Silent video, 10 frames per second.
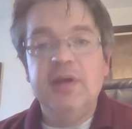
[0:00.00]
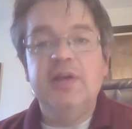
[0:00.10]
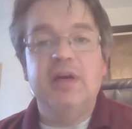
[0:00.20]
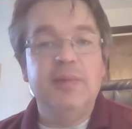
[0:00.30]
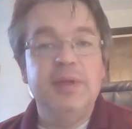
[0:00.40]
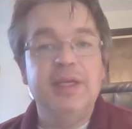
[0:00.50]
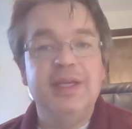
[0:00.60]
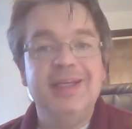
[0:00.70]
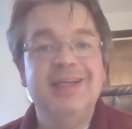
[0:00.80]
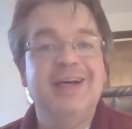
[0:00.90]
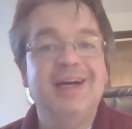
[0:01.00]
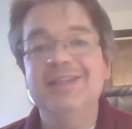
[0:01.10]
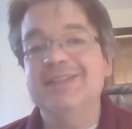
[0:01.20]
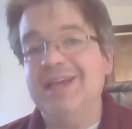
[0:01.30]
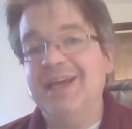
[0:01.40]
coming in
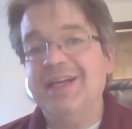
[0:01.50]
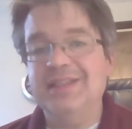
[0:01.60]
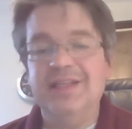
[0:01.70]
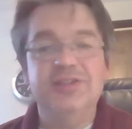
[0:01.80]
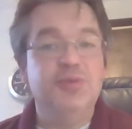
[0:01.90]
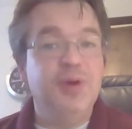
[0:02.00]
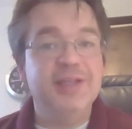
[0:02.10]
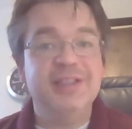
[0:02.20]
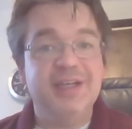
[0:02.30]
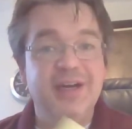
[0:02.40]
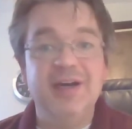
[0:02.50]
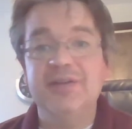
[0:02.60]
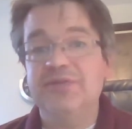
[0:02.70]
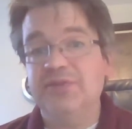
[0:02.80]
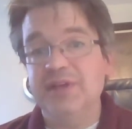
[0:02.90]
contact and direct
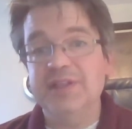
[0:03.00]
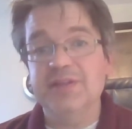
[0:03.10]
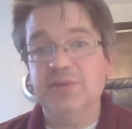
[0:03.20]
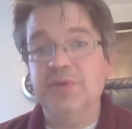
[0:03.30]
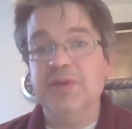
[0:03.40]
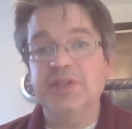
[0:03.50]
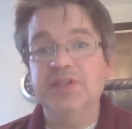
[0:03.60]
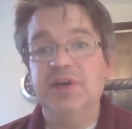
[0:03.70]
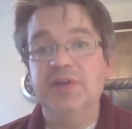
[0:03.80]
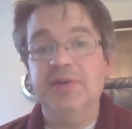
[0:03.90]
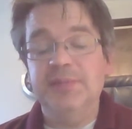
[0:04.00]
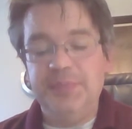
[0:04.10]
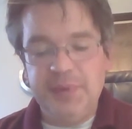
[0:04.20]
conflict with each other.